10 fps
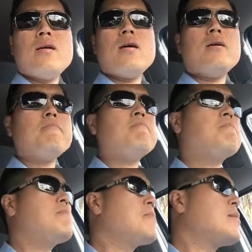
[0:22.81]
I
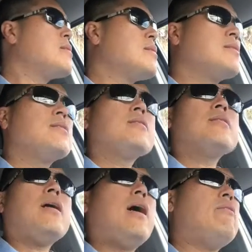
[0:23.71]

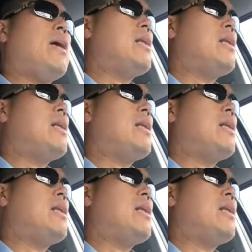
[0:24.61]
haven't